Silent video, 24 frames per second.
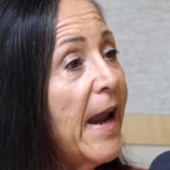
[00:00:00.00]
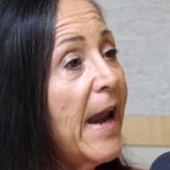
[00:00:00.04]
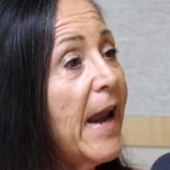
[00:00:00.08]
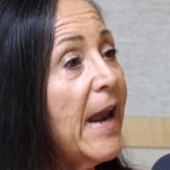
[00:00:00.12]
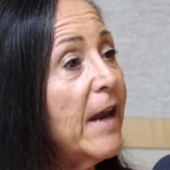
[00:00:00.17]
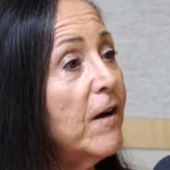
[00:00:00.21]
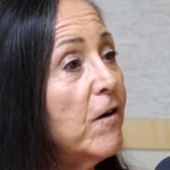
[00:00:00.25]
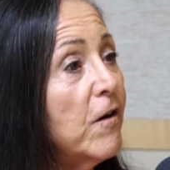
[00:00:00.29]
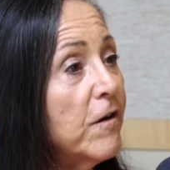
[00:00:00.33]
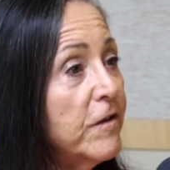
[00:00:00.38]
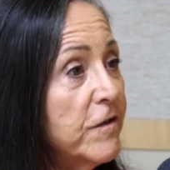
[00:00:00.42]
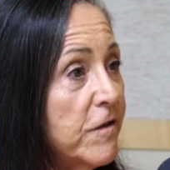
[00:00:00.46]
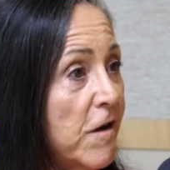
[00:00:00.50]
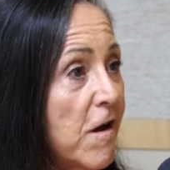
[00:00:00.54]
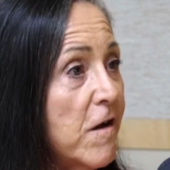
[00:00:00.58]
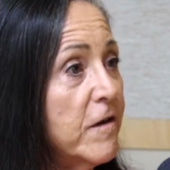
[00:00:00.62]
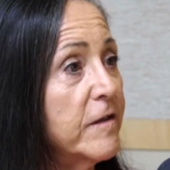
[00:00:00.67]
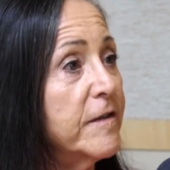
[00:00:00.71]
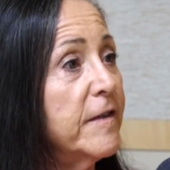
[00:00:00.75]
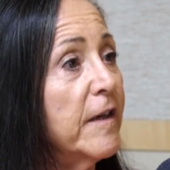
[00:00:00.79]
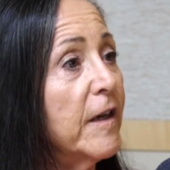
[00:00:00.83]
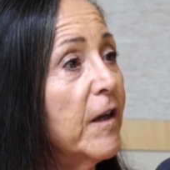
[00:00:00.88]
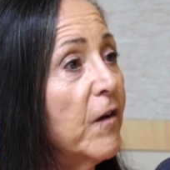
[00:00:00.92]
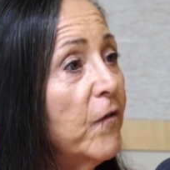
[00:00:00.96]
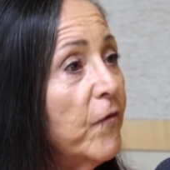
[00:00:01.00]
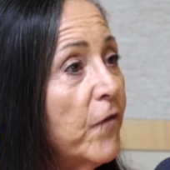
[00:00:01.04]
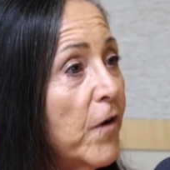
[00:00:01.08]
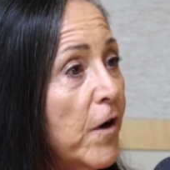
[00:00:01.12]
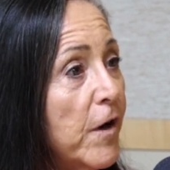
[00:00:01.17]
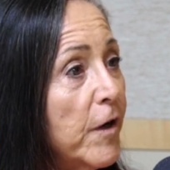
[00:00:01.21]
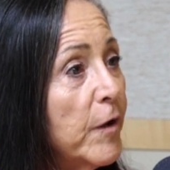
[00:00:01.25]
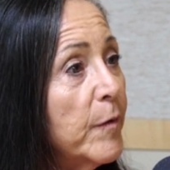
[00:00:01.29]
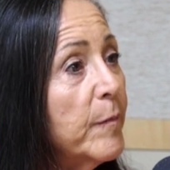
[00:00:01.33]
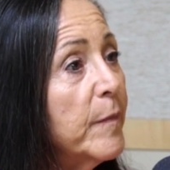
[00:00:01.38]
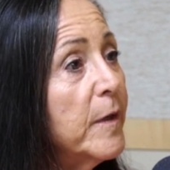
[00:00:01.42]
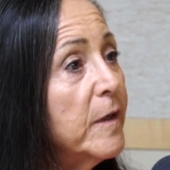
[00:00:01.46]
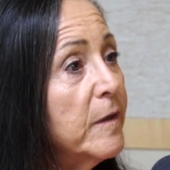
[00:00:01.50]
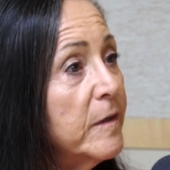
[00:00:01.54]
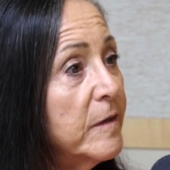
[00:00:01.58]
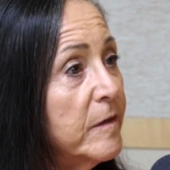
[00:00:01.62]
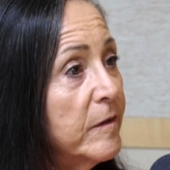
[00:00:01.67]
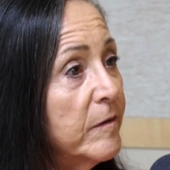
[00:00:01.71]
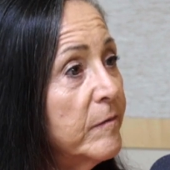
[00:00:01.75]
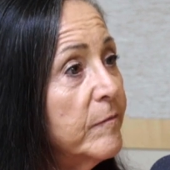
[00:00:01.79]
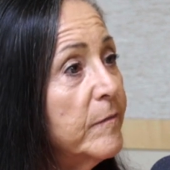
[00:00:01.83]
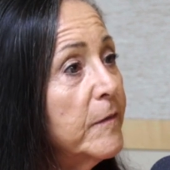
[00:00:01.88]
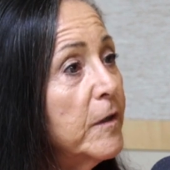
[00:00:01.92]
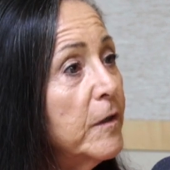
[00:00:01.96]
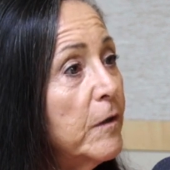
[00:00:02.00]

and our toxic environment.